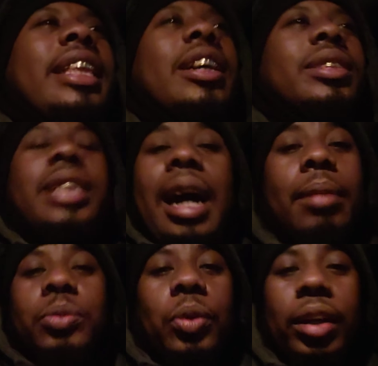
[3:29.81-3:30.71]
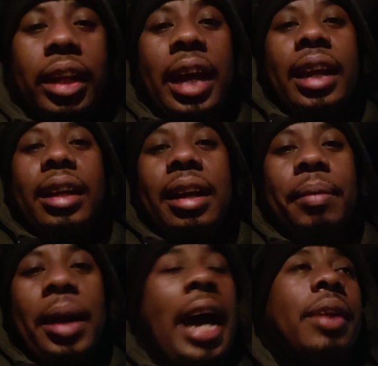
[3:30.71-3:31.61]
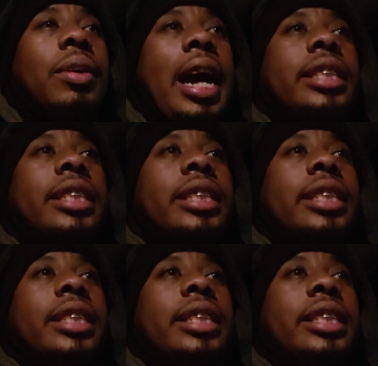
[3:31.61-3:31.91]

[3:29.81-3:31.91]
there's times where like i don't